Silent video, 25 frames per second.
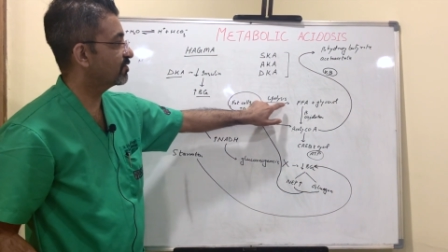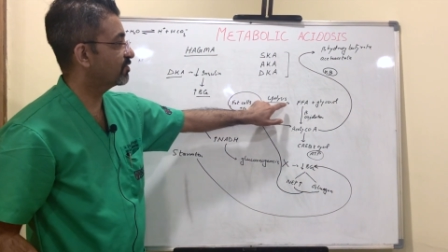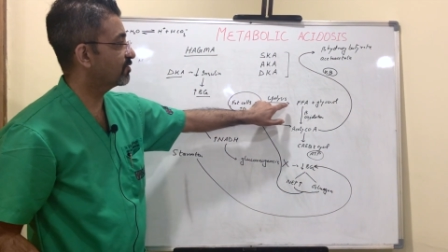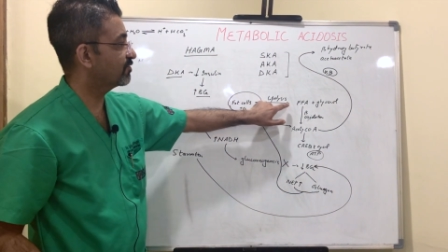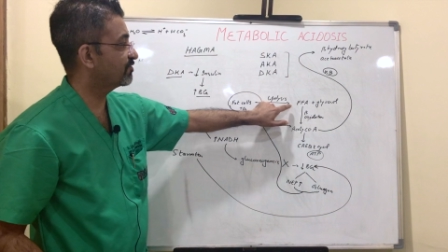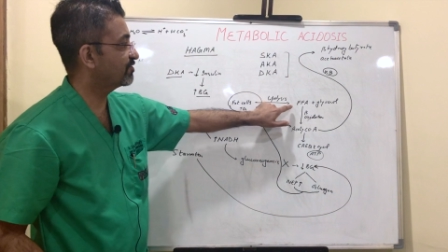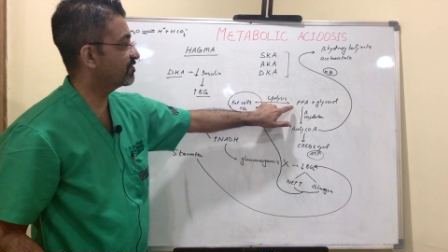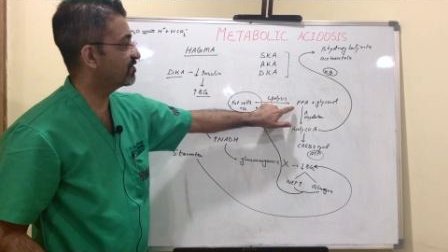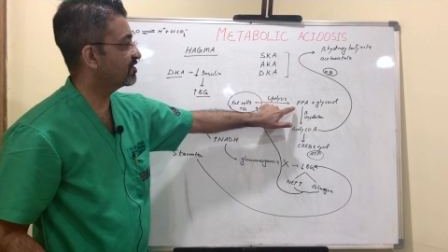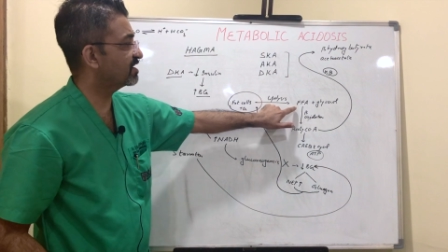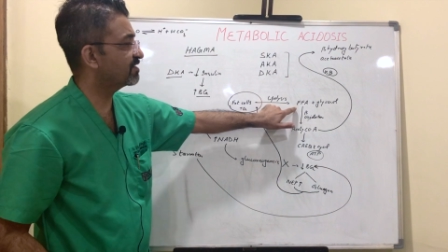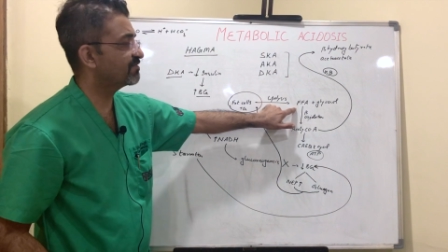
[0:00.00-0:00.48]

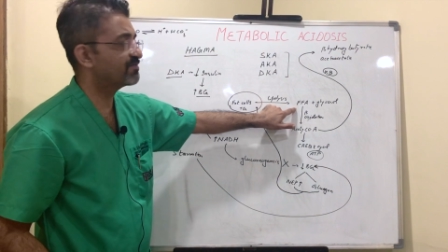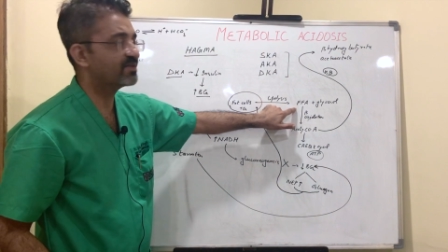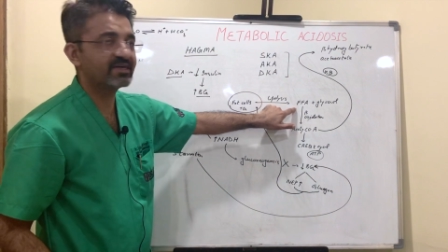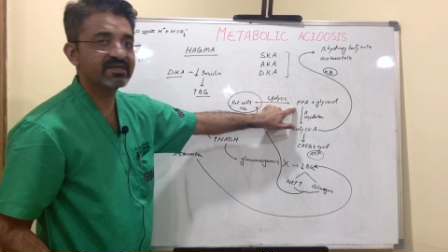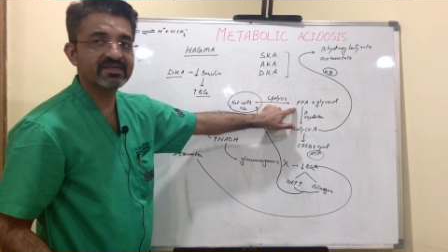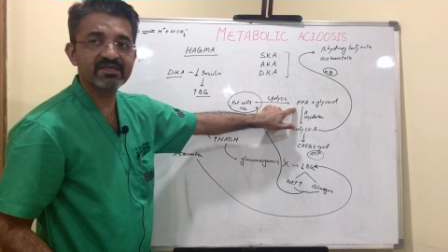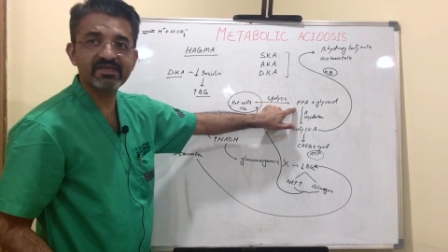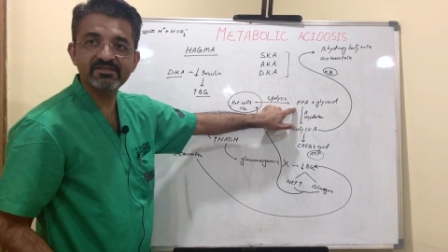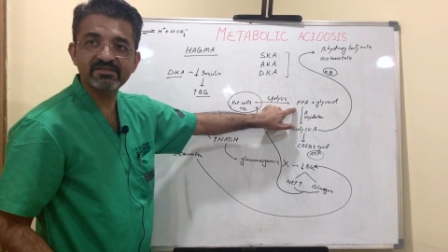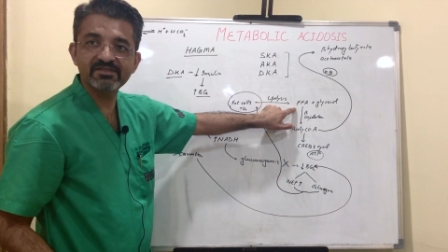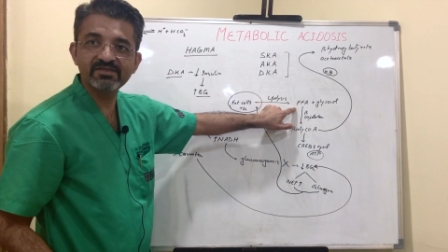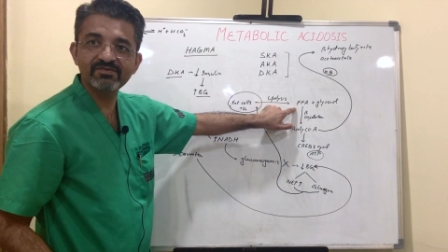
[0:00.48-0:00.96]
free fatty
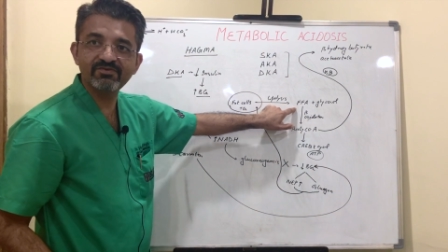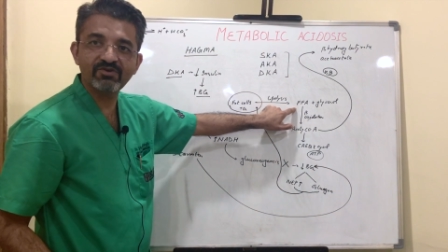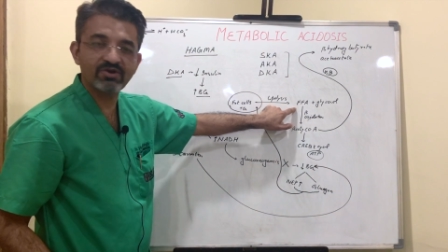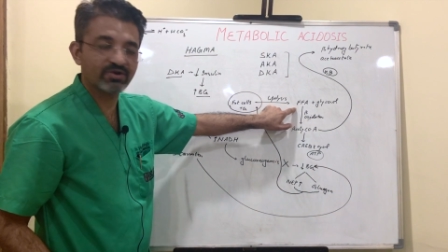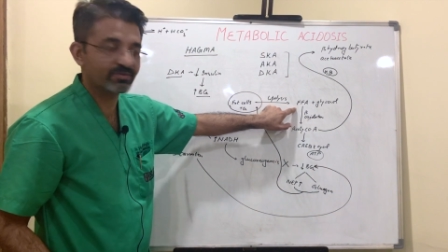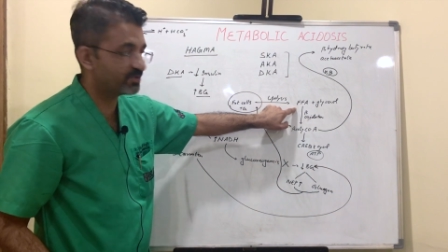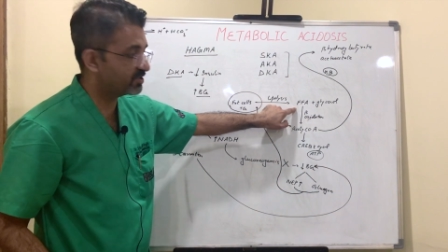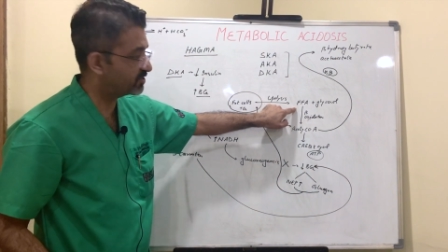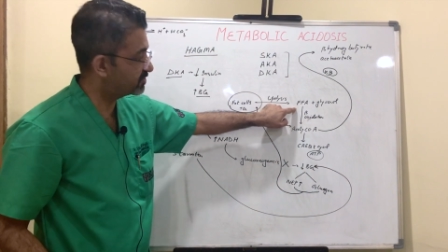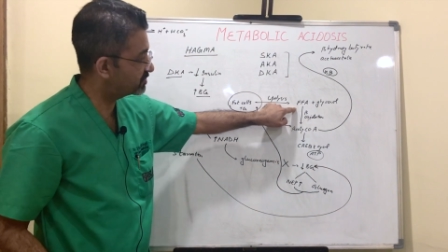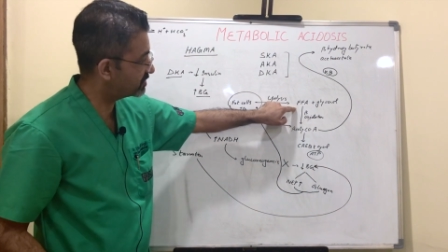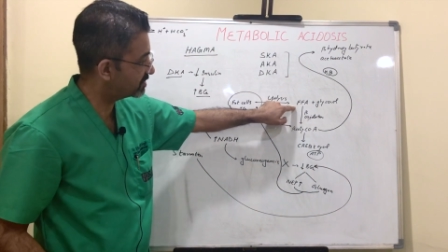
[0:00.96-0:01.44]
acid
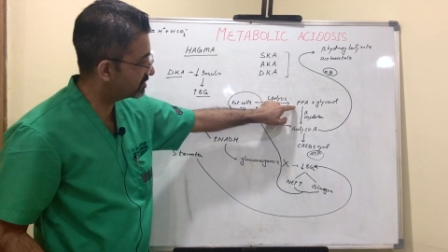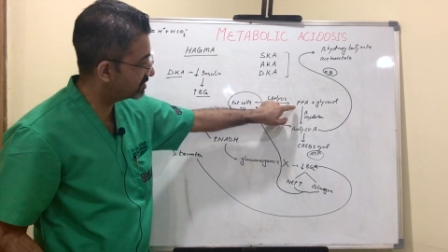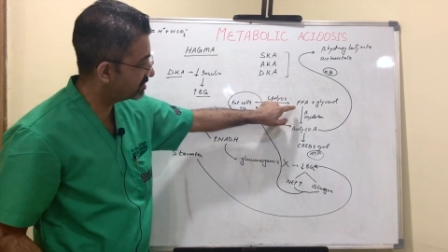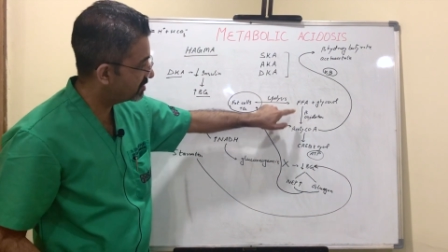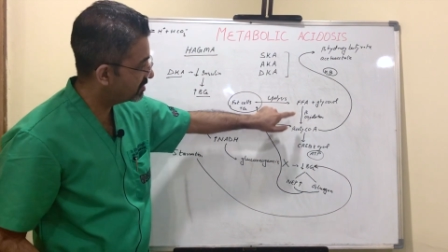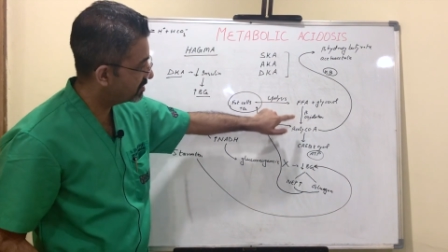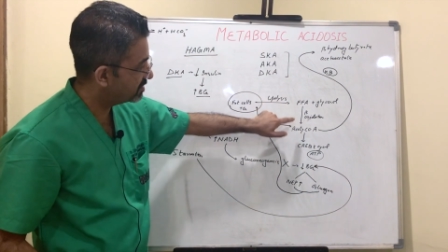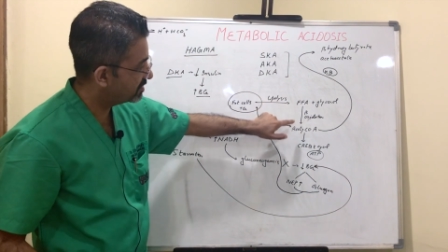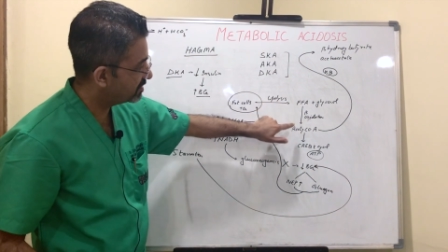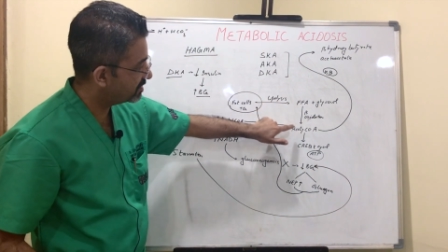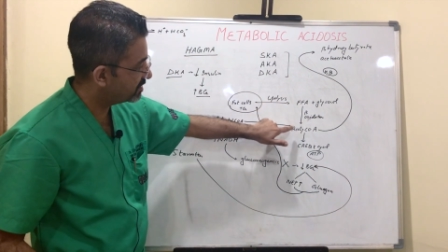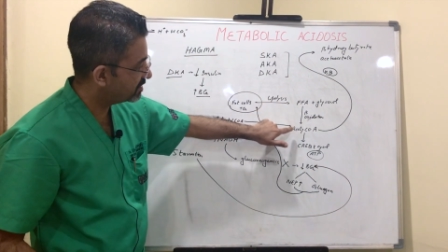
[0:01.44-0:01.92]
formation,
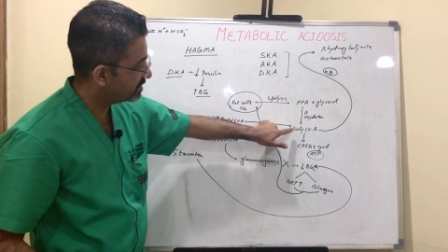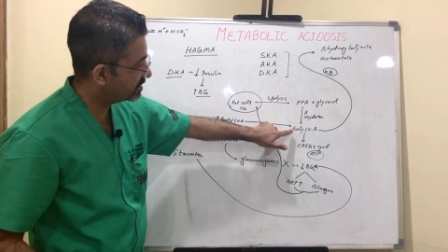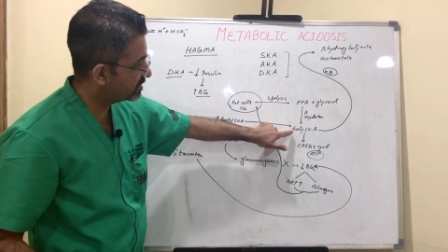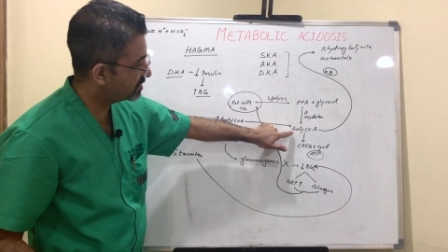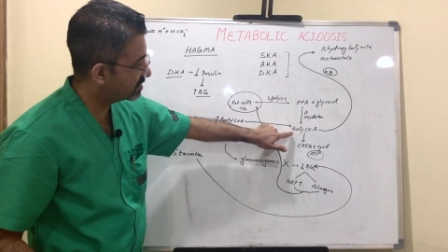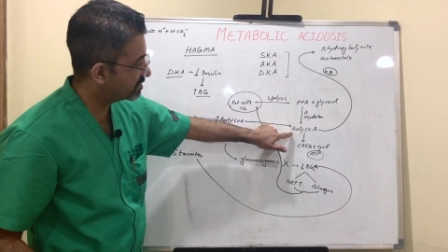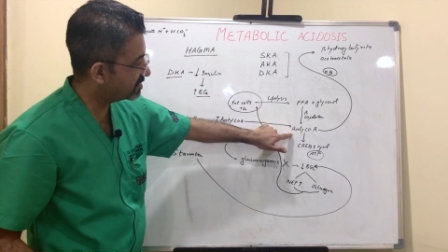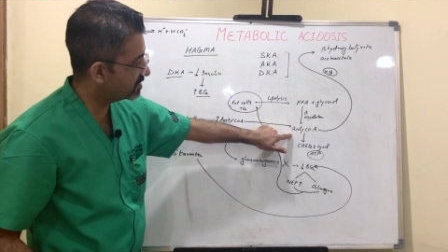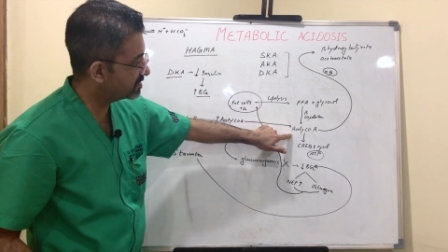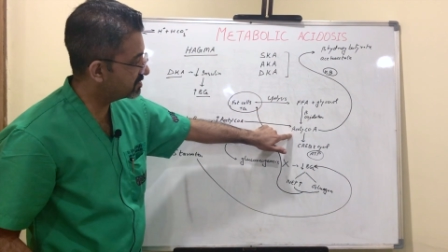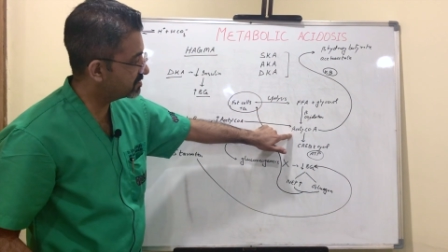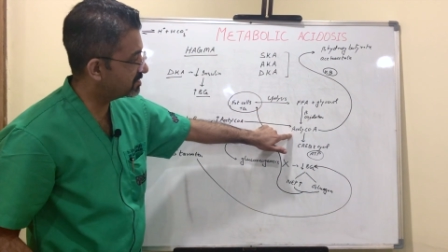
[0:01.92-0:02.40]

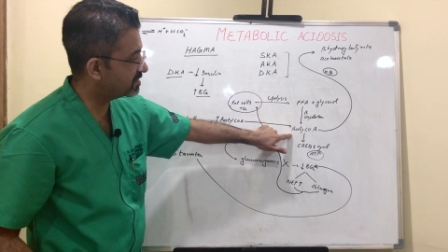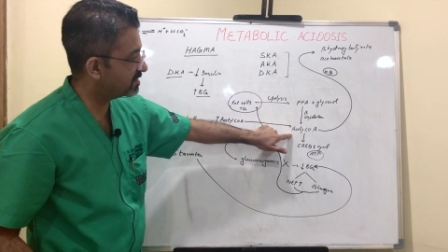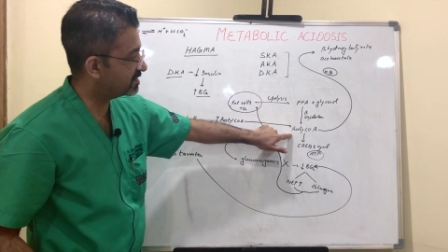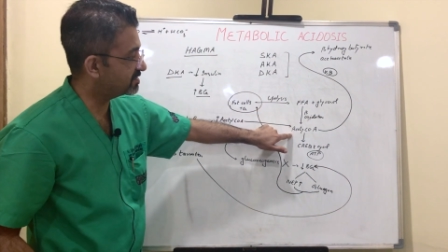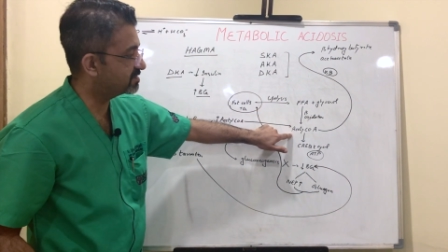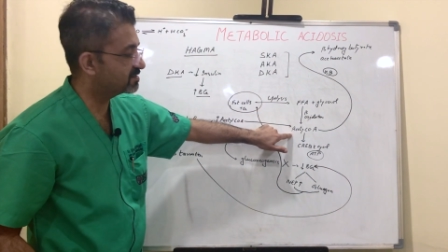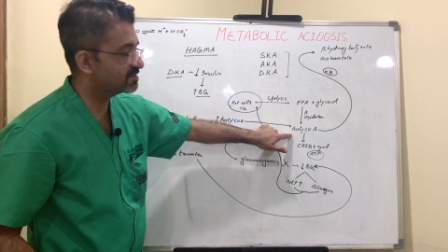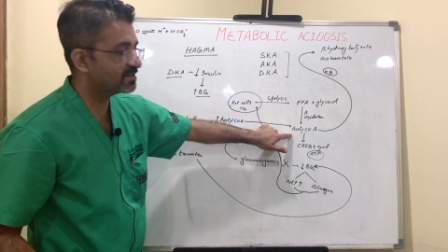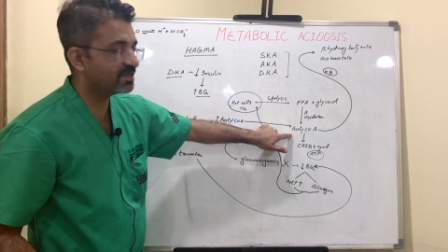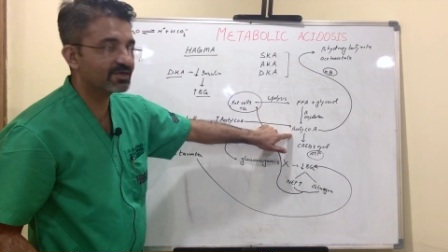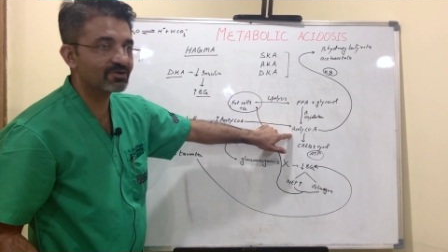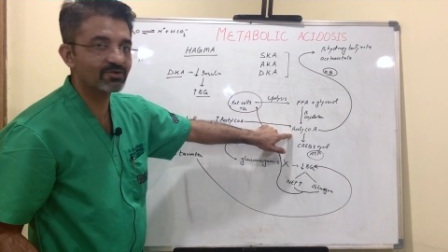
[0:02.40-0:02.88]
increase in
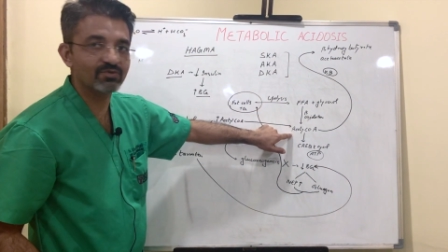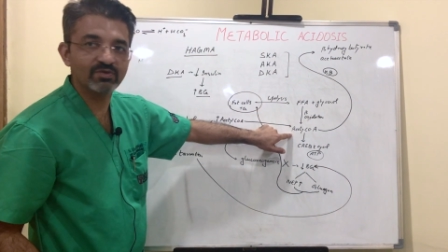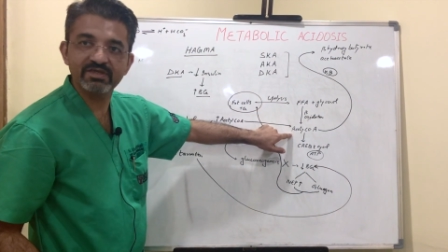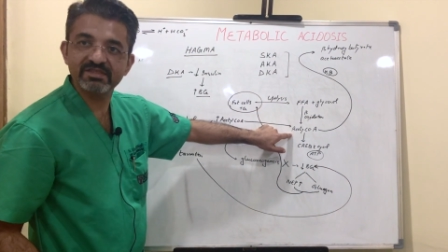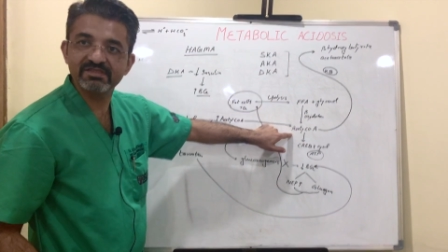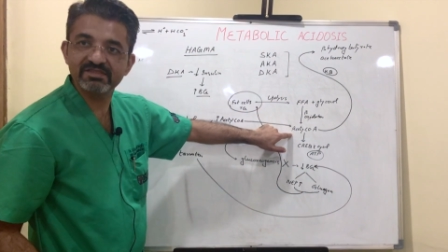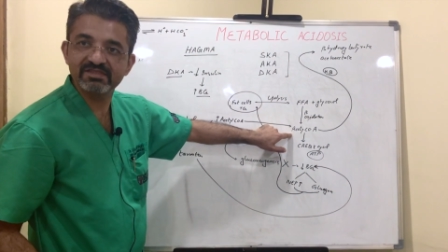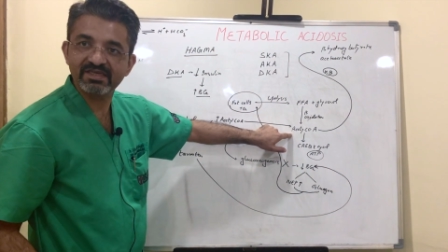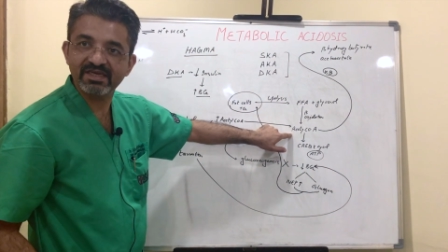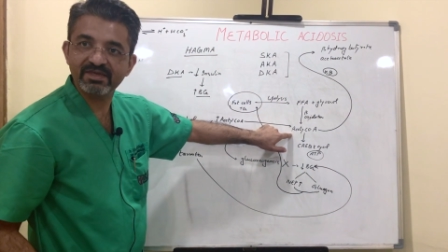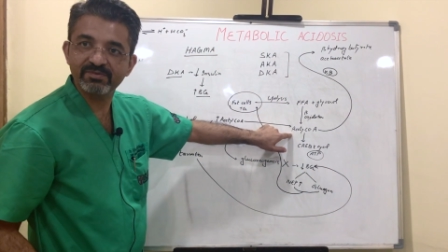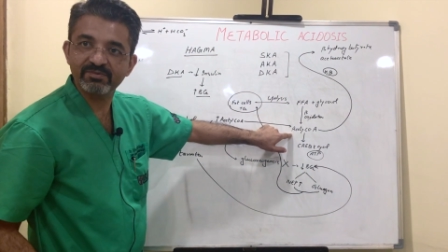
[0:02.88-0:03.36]
acetyl
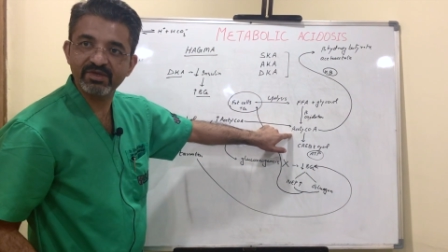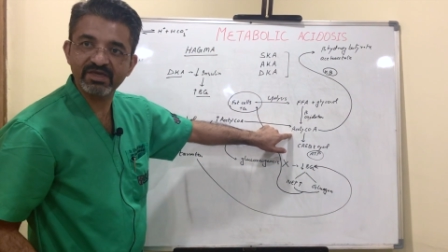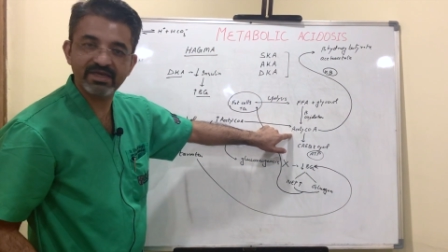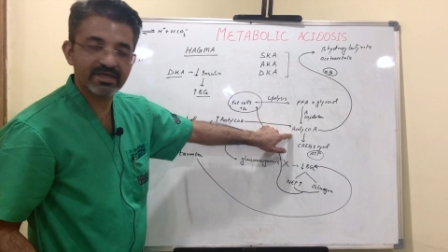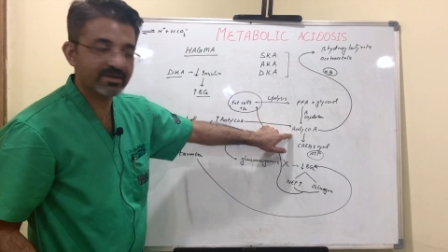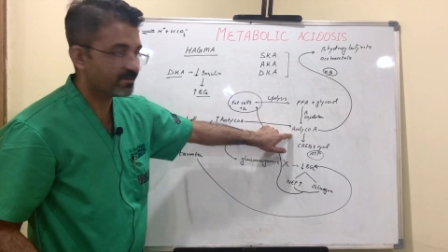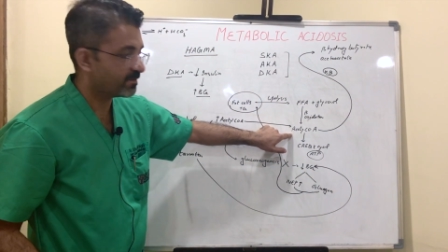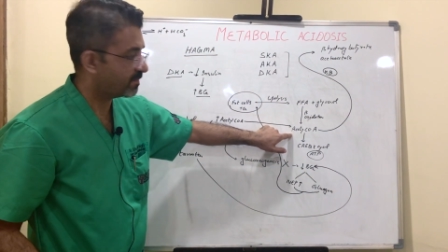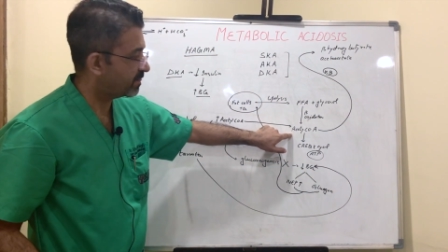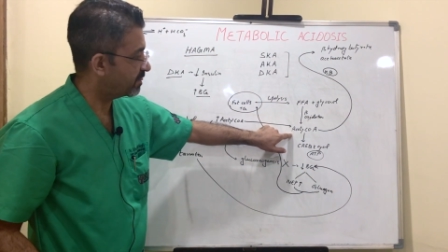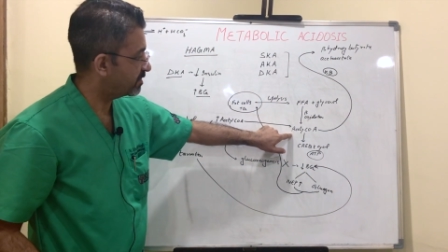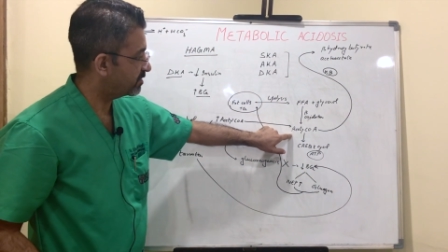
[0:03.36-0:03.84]
coenzyme A.